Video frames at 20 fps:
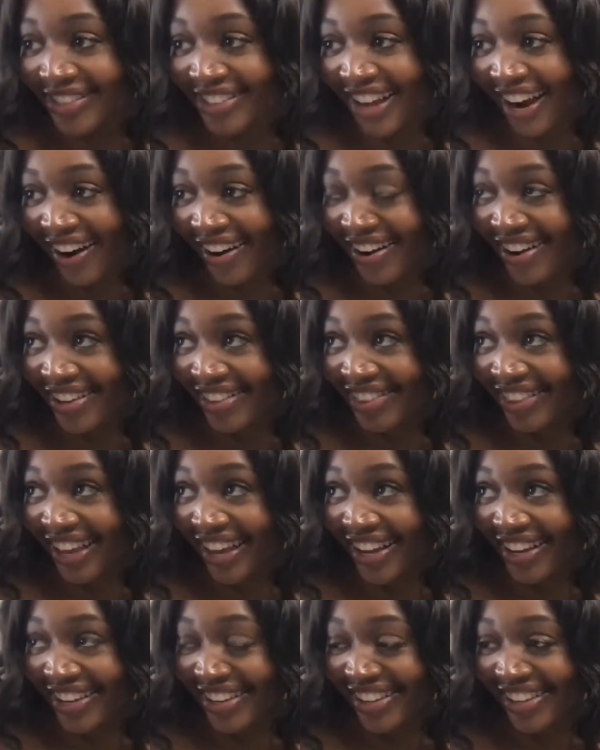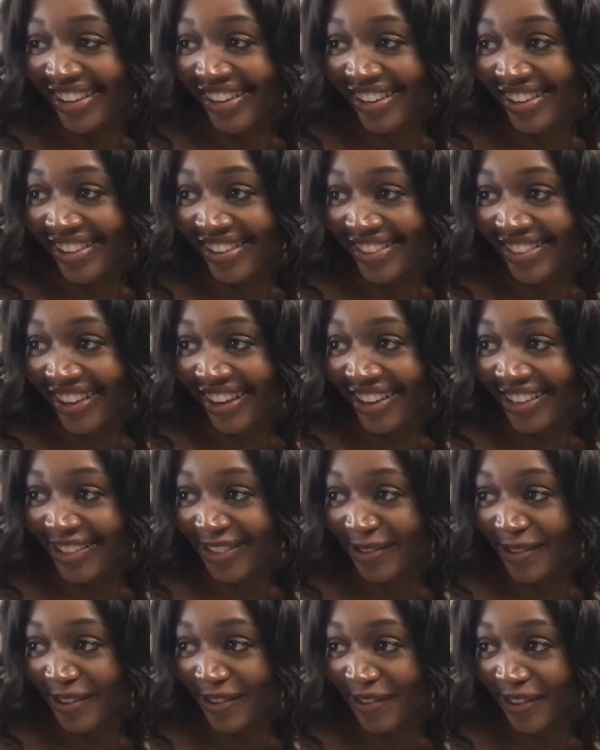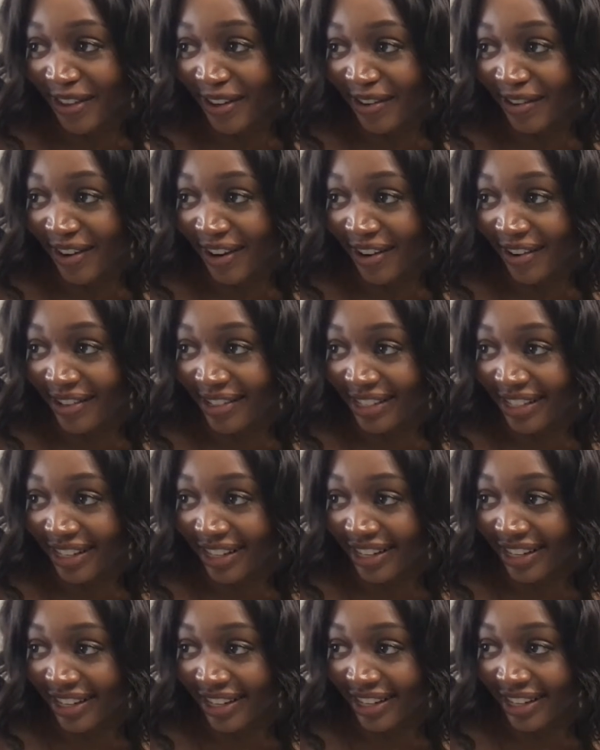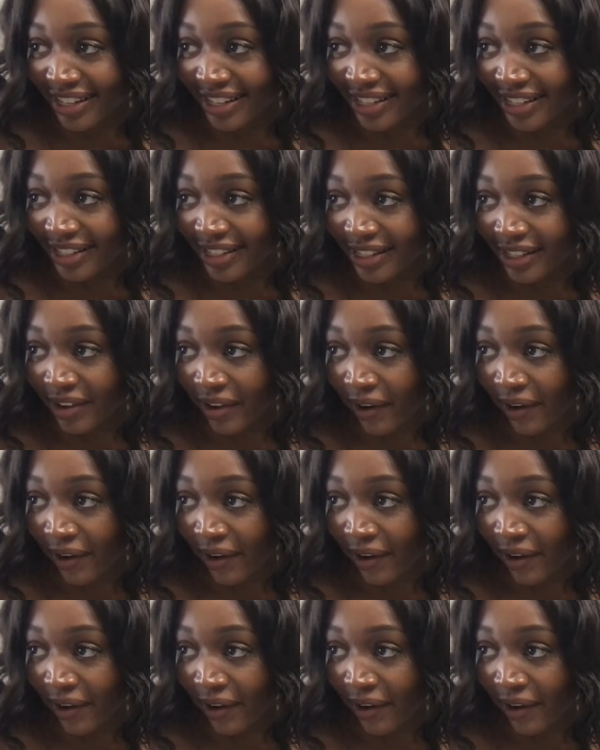Sarah, thank you. Thanks for the roses.